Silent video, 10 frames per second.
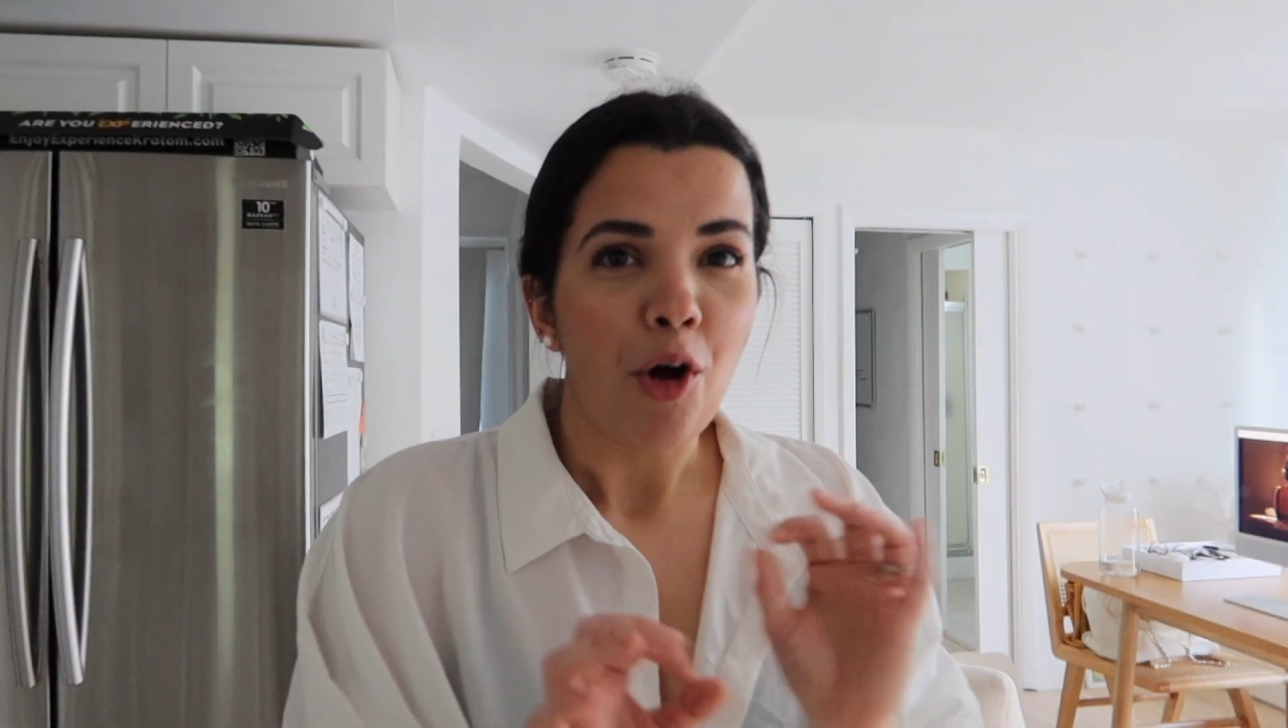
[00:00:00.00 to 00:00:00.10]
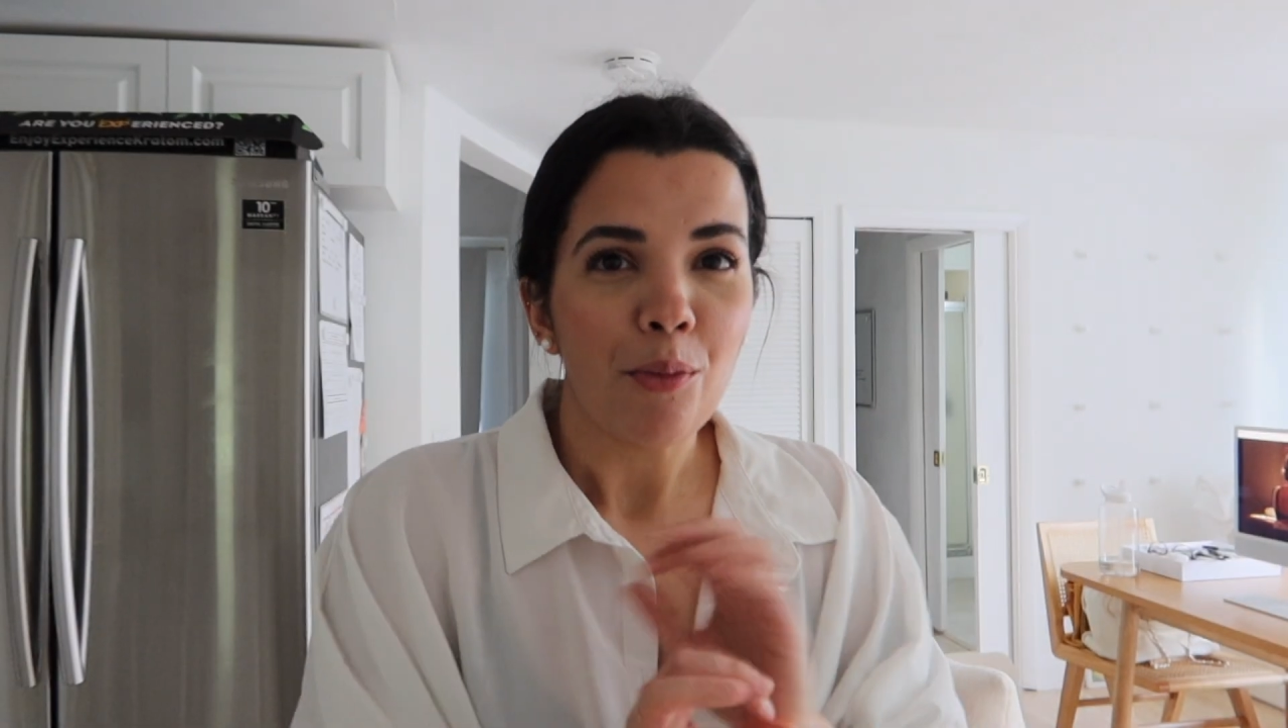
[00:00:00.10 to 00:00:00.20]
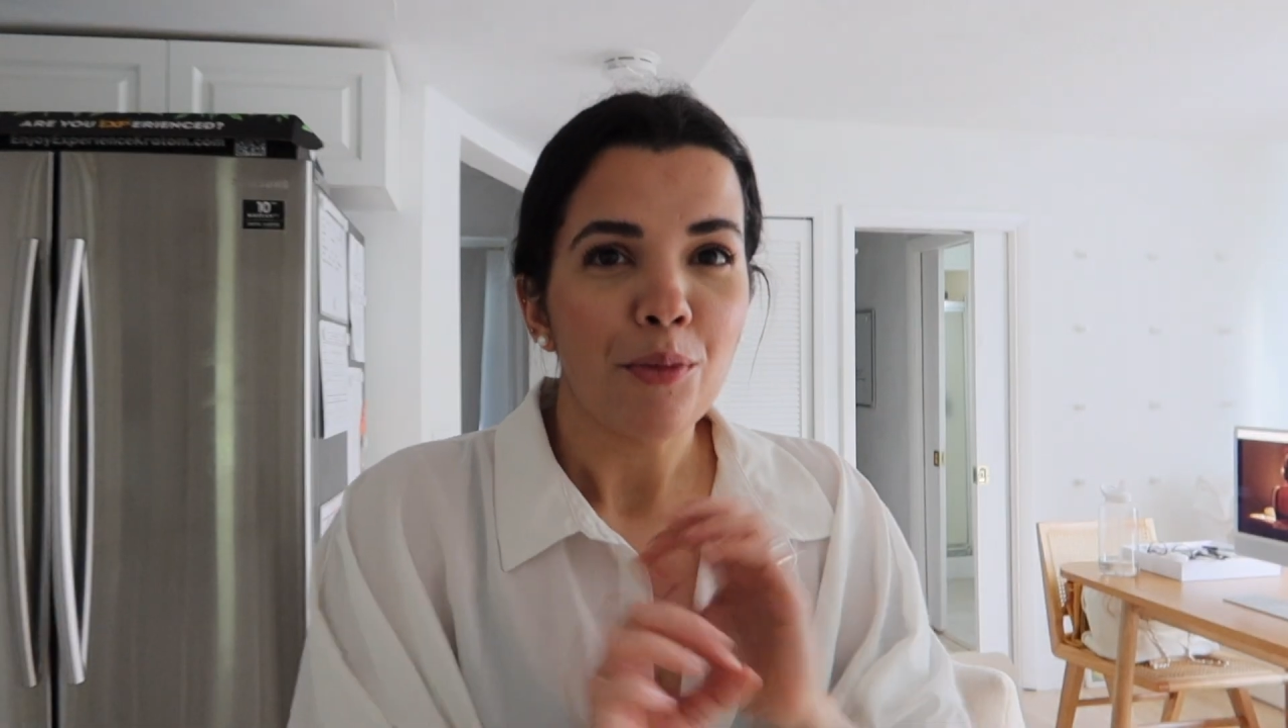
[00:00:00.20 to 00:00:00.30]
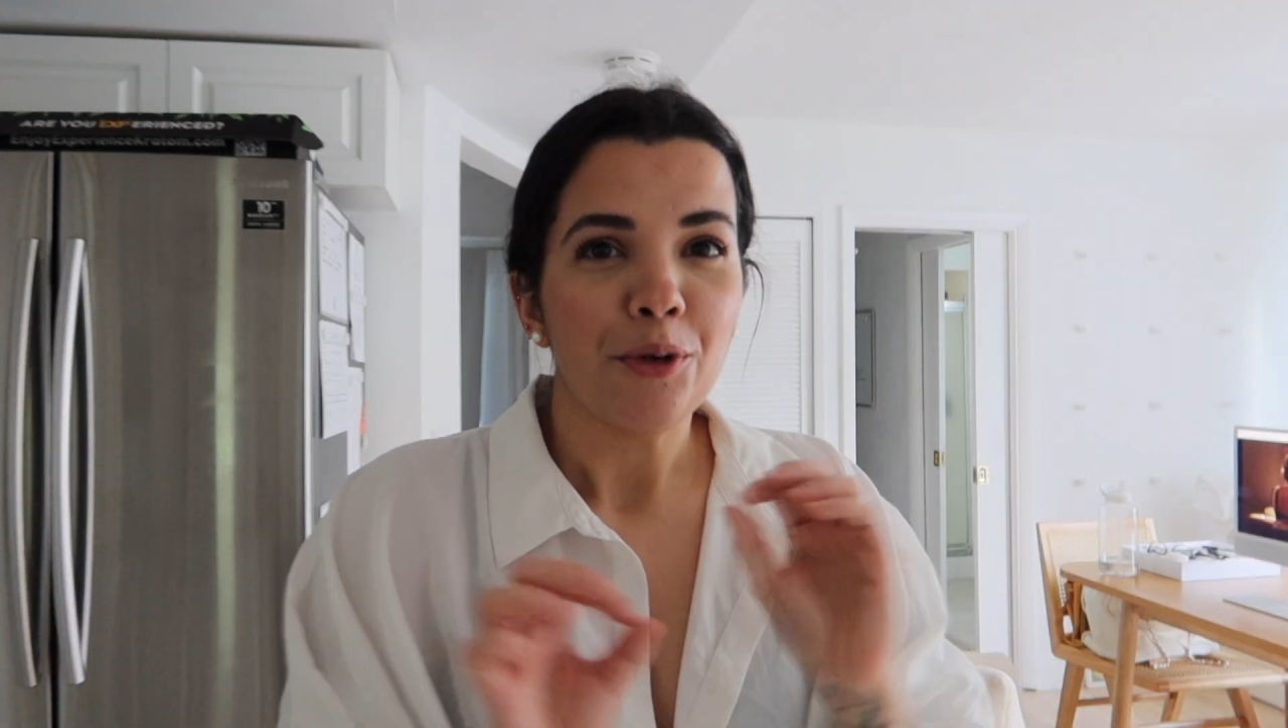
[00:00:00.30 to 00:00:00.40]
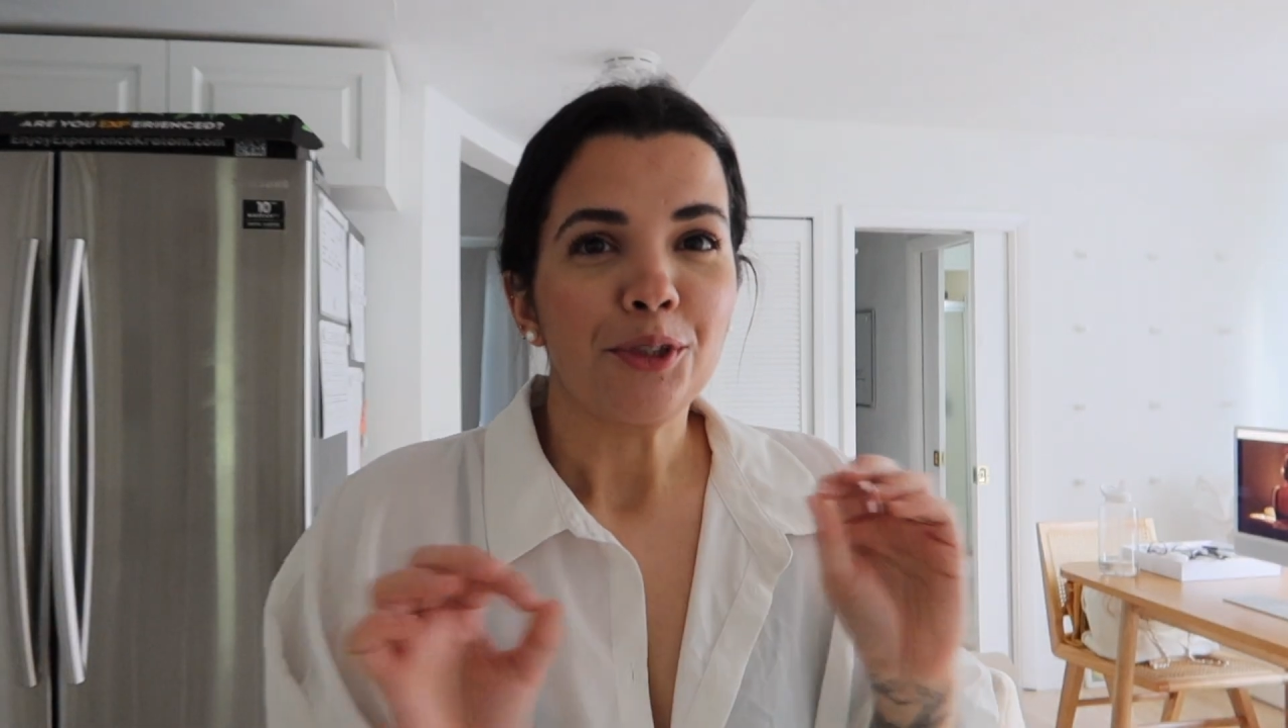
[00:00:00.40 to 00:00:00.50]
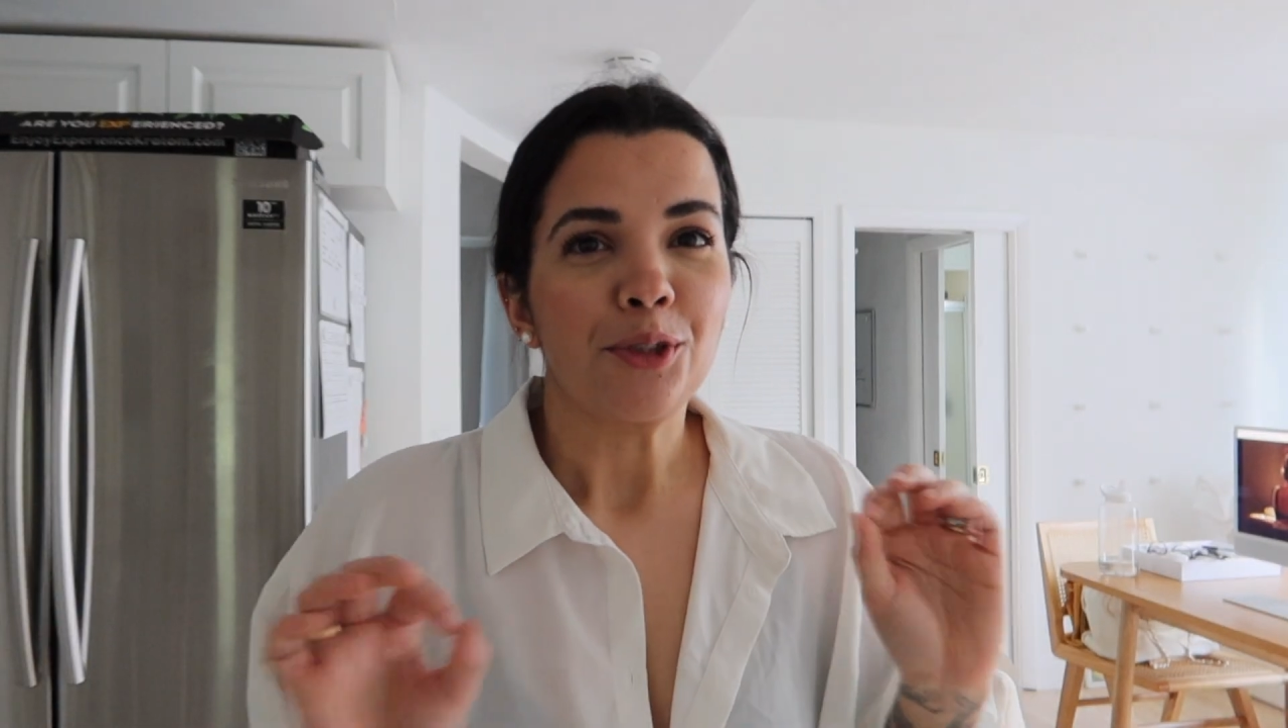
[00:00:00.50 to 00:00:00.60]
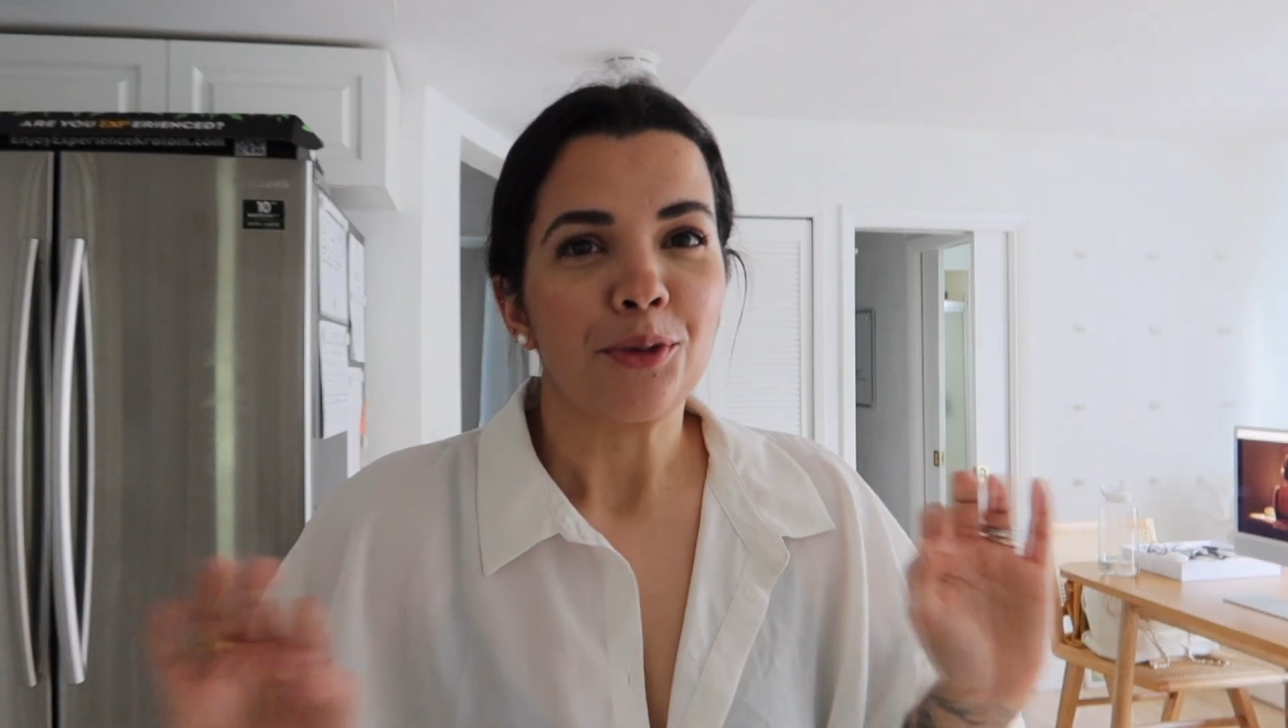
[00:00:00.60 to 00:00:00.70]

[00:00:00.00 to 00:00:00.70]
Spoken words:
almost